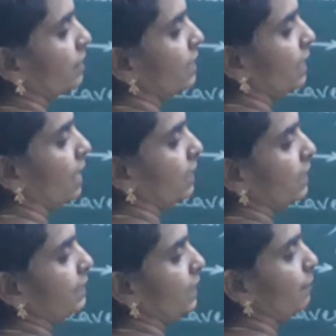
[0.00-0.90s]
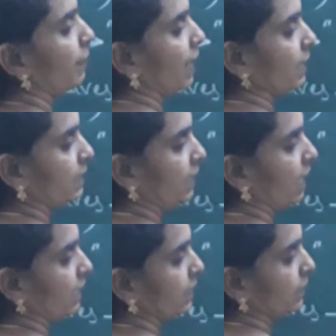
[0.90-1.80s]
They are eaten by
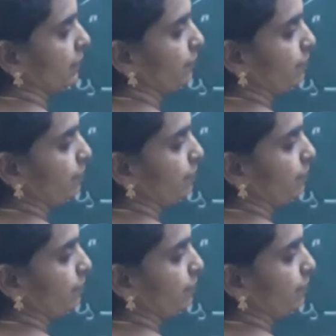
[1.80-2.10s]
tiger.